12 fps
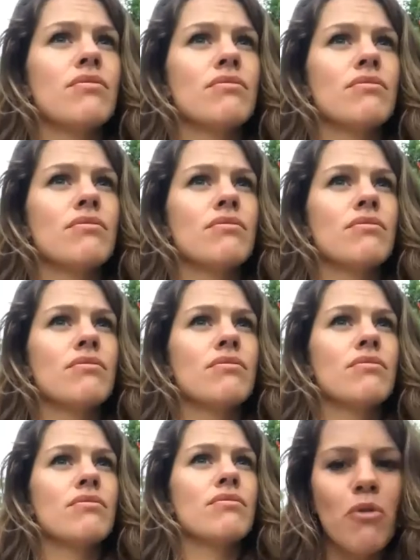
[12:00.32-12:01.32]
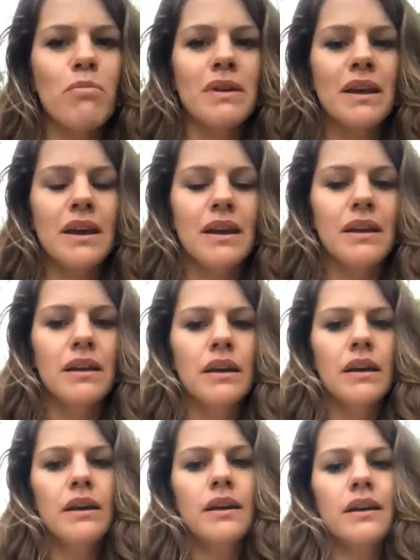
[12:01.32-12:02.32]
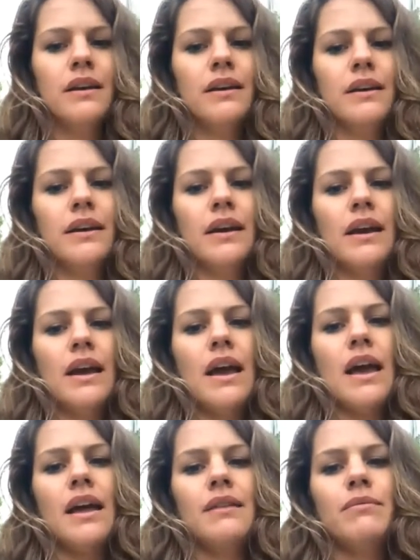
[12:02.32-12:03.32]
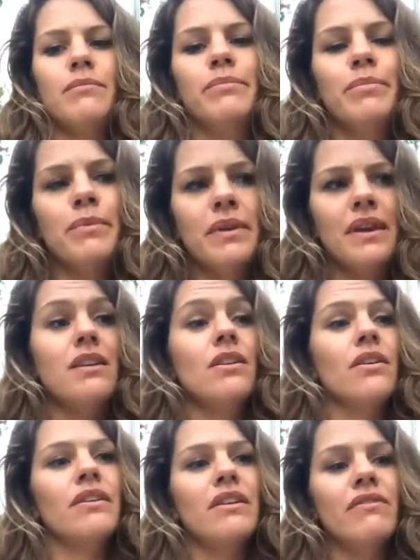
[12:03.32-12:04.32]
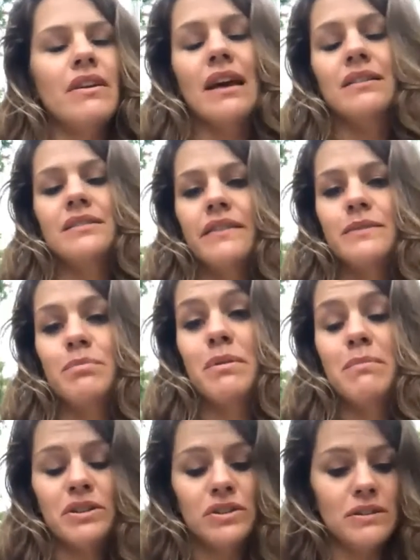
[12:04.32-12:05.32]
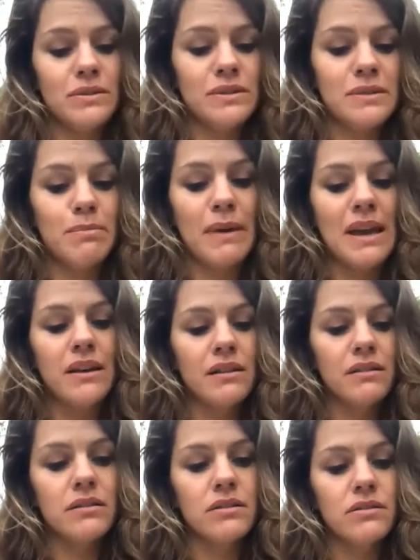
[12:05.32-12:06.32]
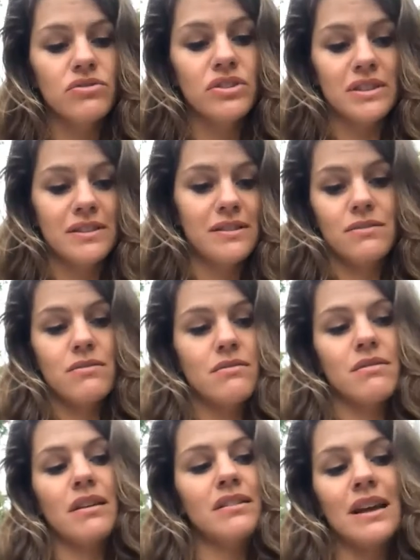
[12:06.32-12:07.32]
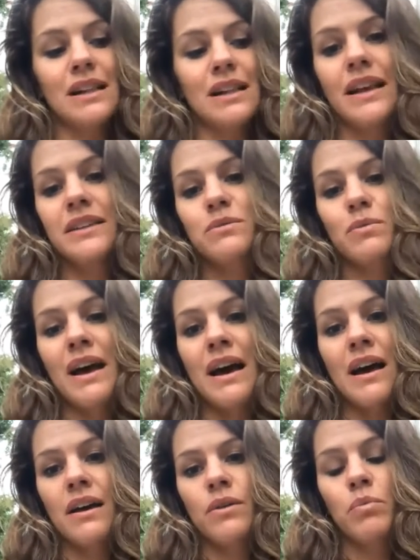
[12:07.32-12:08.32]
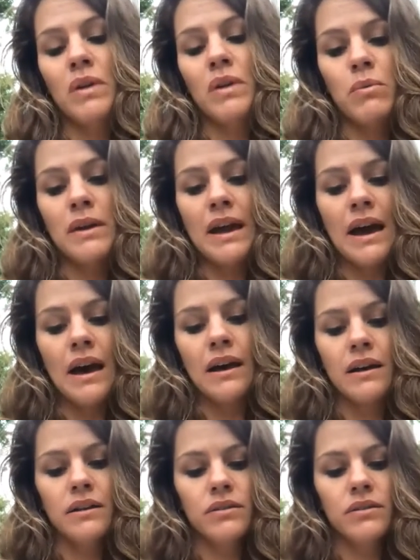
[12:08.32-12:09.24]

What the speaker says: through like opening and, you know, giving ourselves permission to speak just exactly as we are, where we are